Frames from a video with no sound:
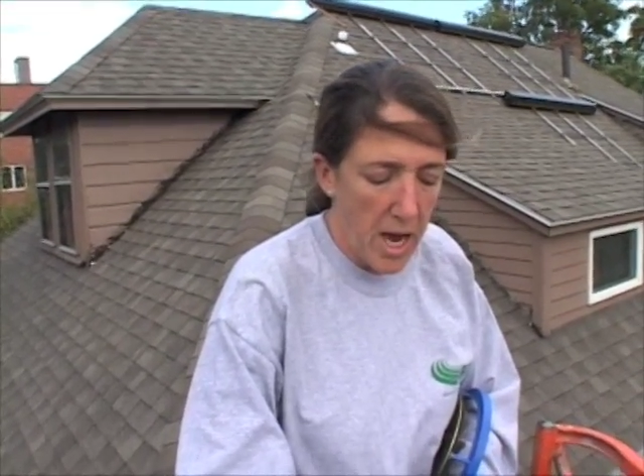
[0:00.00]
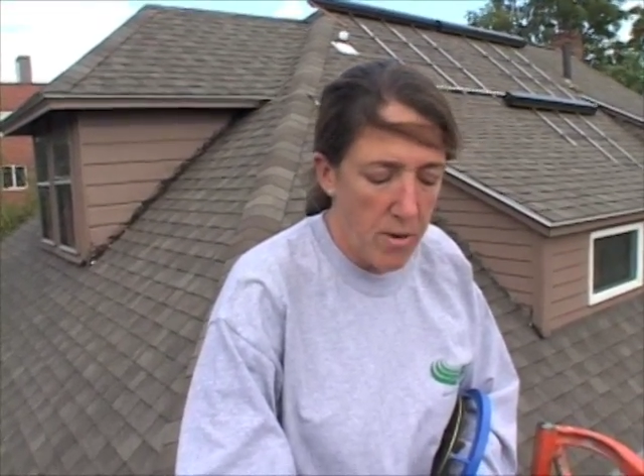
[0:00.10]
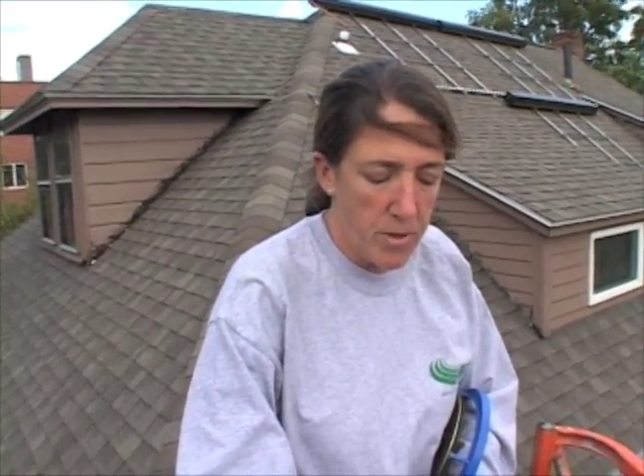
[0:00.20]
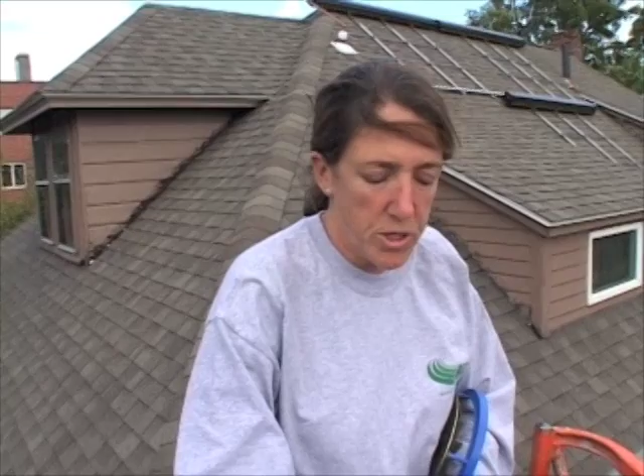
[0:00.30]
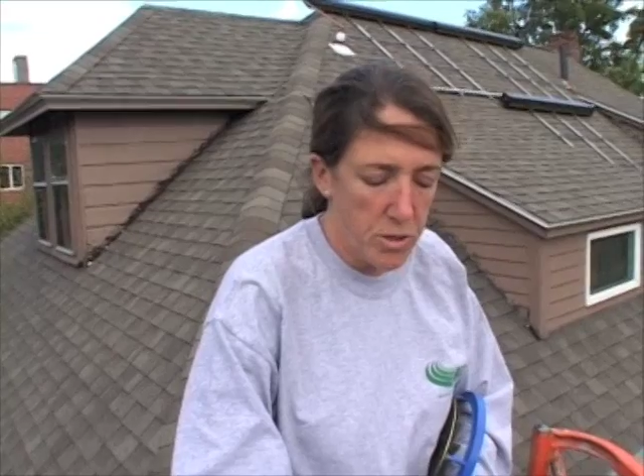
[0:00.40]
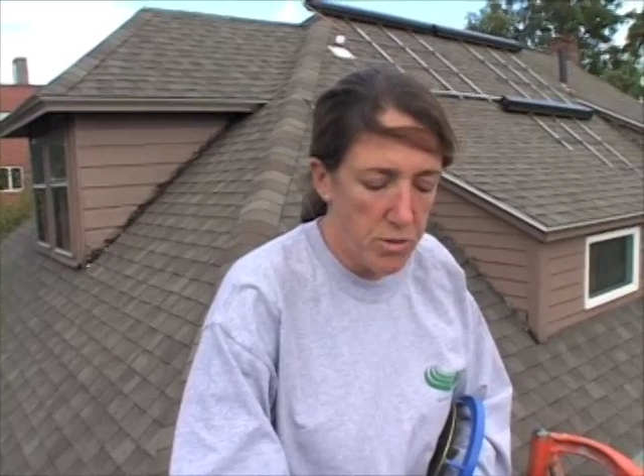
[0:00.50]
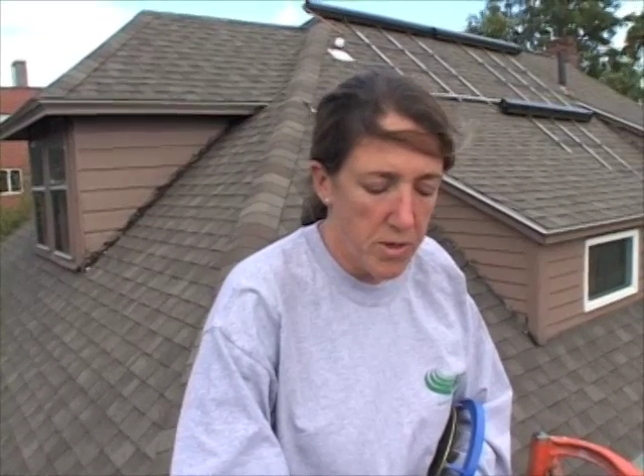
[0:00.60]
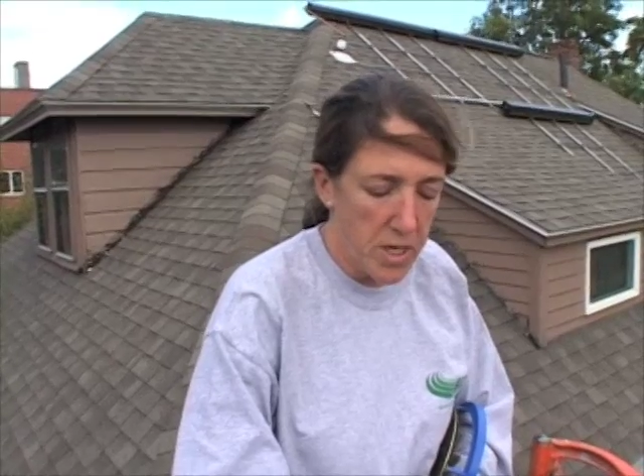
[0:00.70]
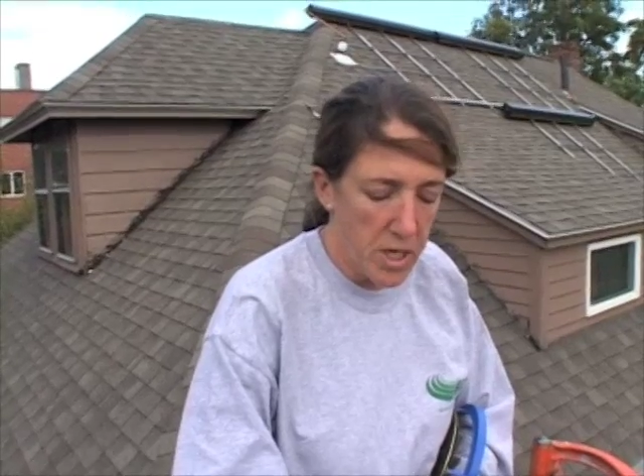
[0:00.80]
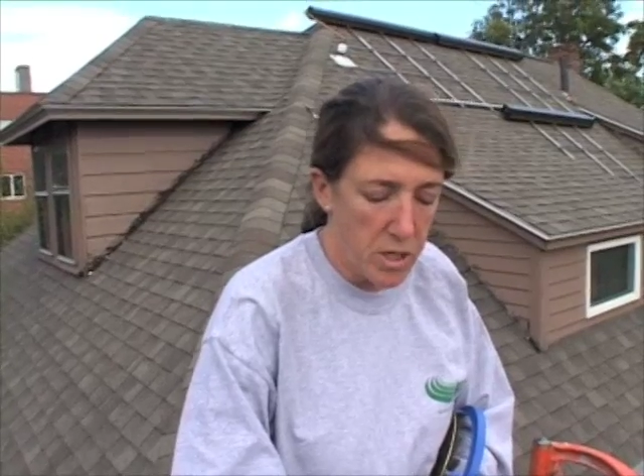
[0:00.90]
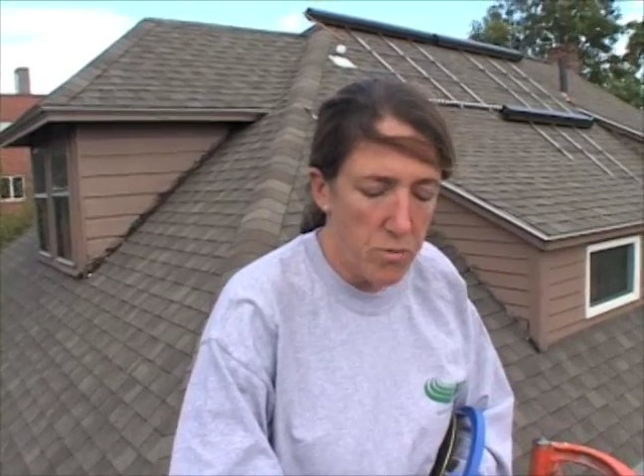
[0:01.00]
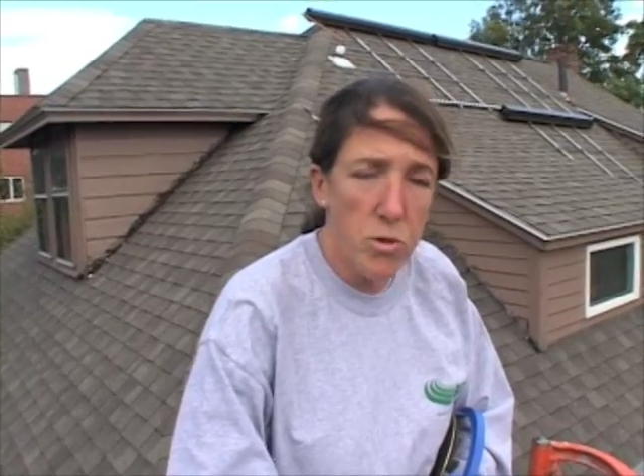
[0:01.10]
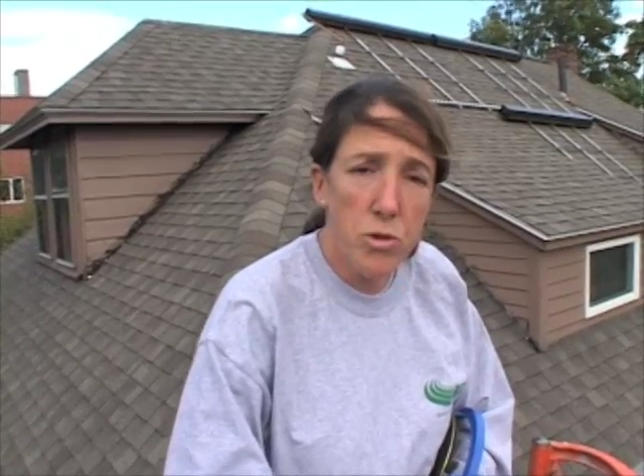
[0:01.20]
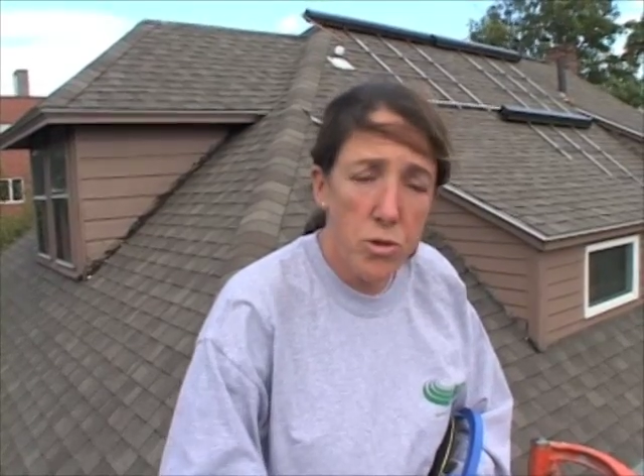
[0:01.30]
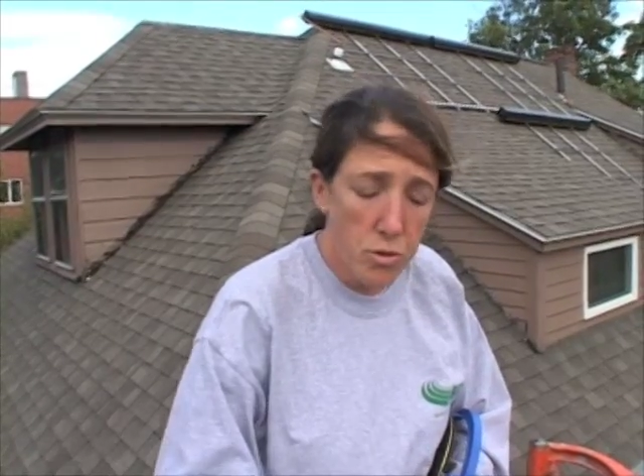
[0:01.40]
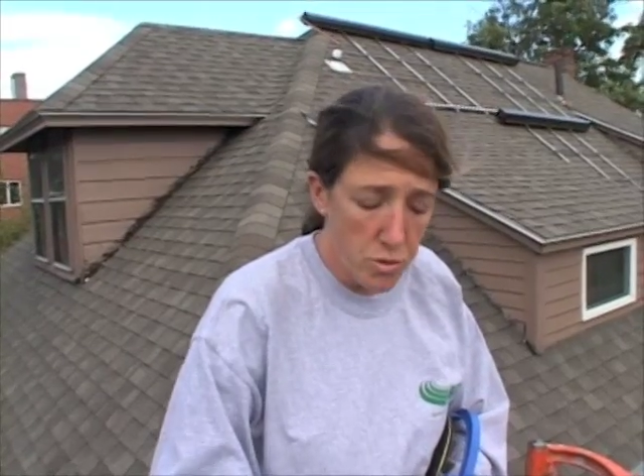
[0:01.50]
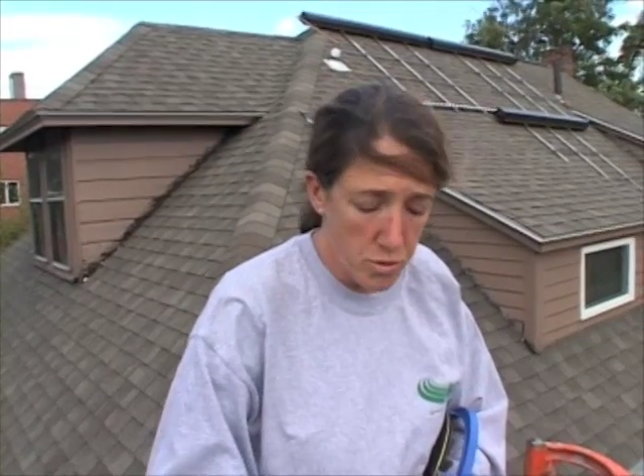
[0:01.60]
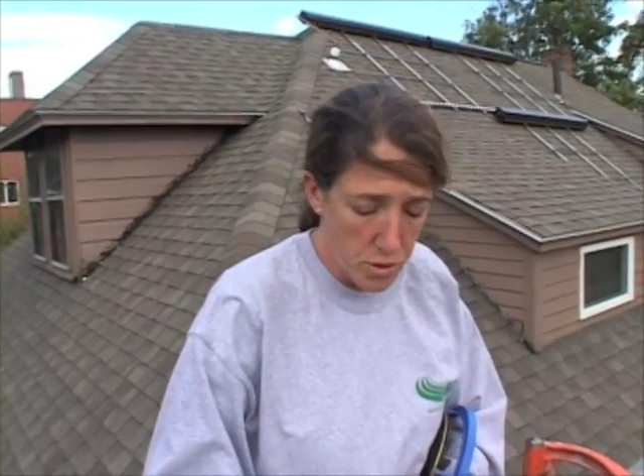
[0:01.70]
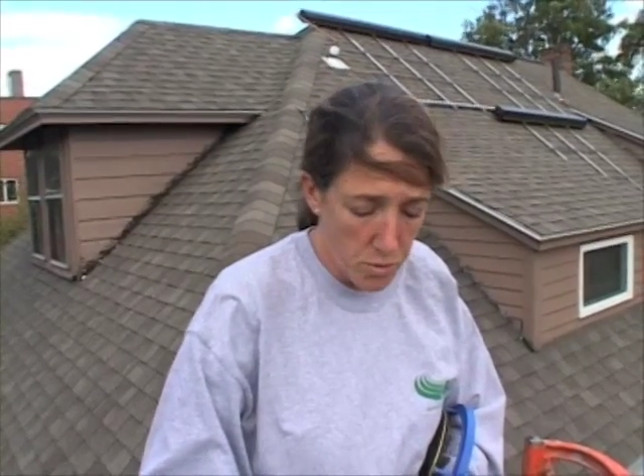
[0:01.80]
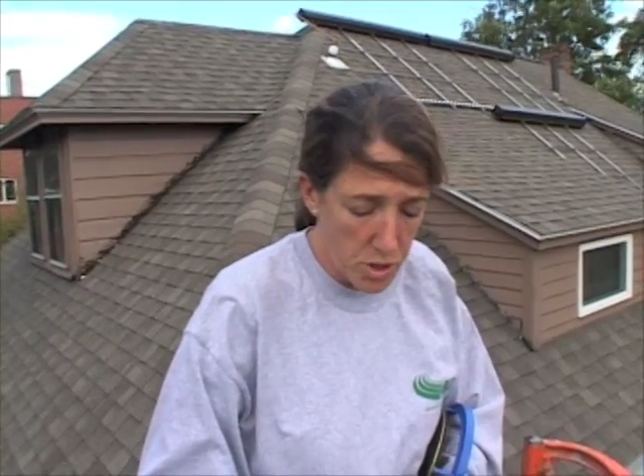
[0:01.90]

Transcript: how much solar radiation will lose,